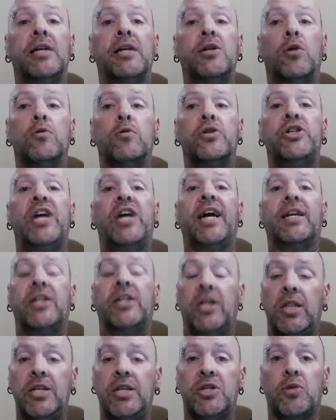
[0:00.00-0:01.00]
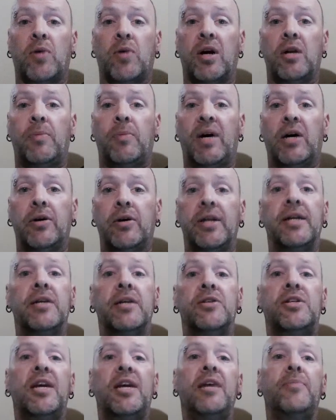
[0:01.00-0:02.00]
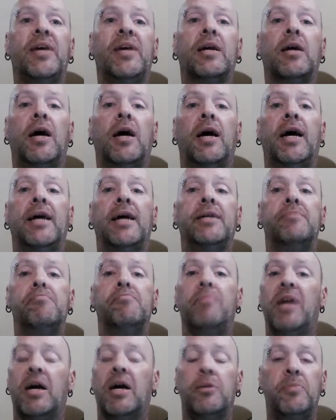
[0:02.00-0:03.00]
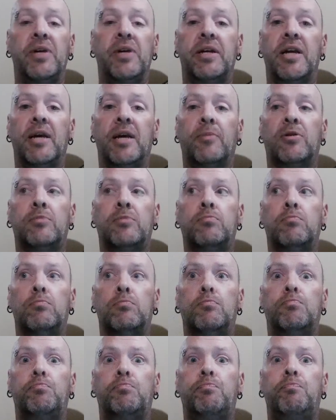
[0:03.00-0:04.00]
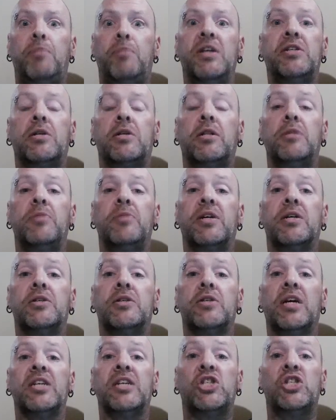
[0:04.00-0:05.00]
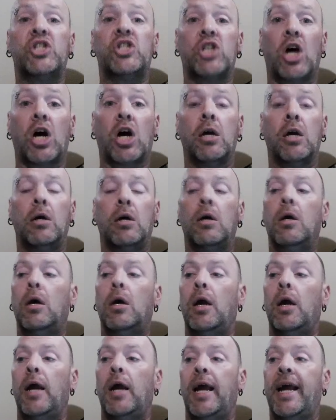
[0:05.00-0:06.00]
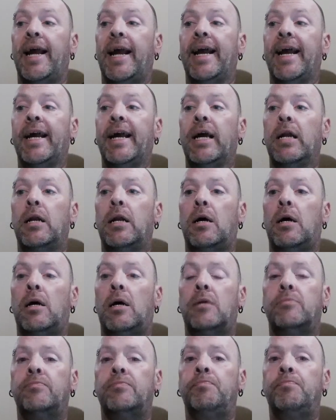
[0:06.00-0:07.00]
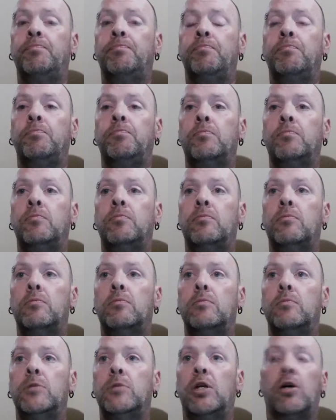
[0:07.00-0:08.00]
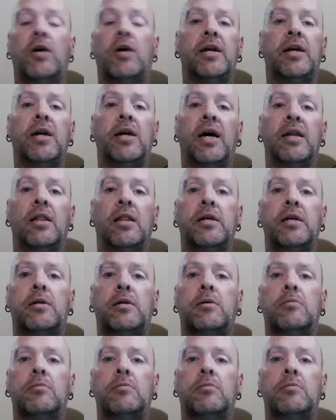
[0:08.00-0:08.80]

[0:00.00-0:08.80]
know Jack Diddley Squad about is gaming. I'm not a big gamer, basically because I suck. And, I like,